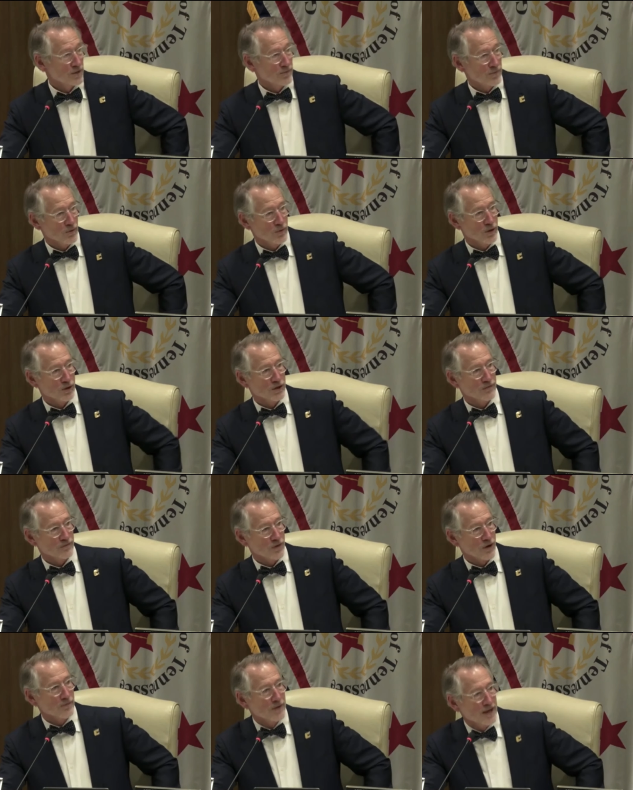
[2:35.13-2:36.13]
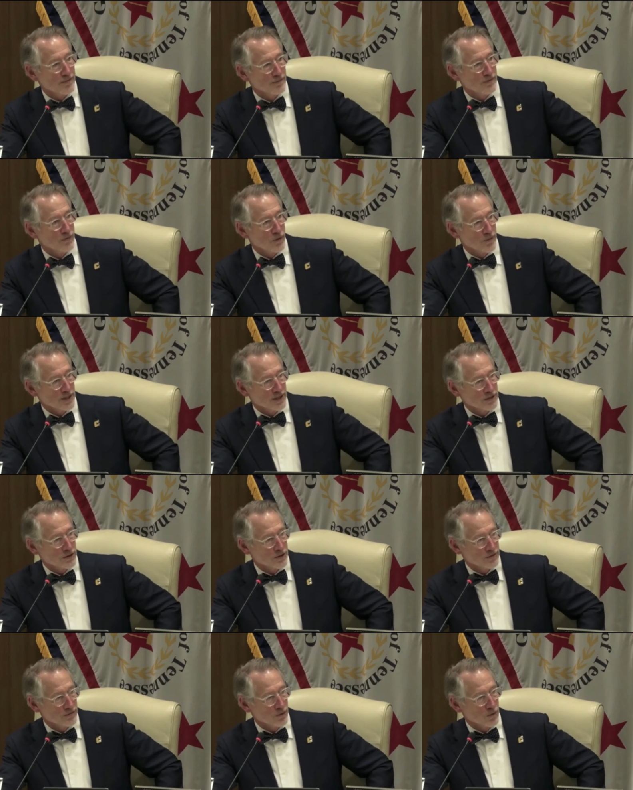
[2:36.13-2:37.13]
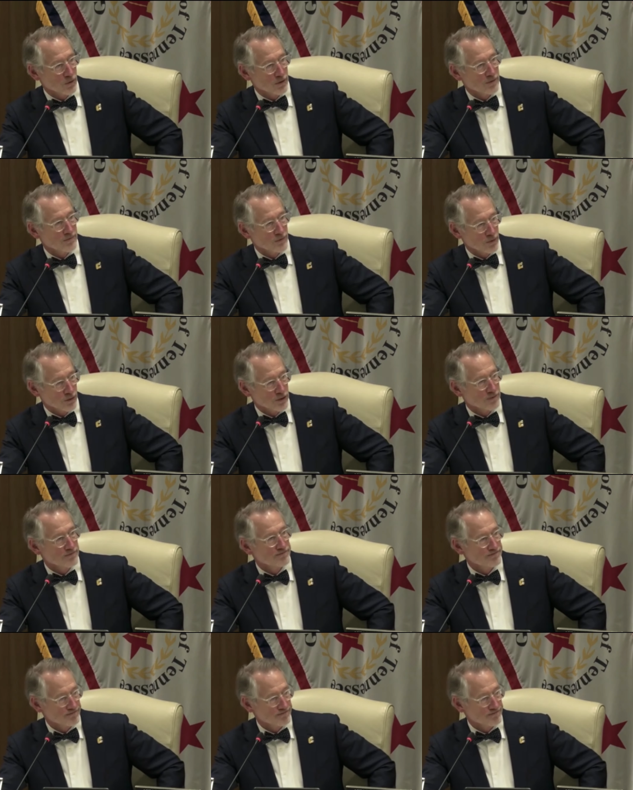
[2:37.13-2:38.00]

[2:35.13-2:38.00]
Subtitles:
but we'll confirm that before we get to the floor for you.